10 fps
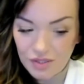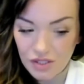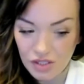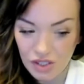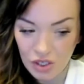
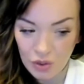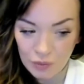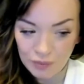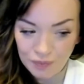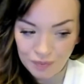
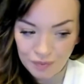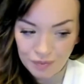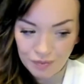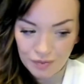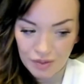So
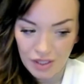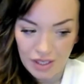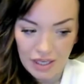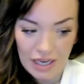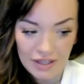
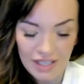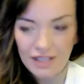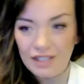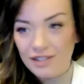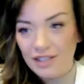I think
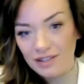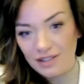things like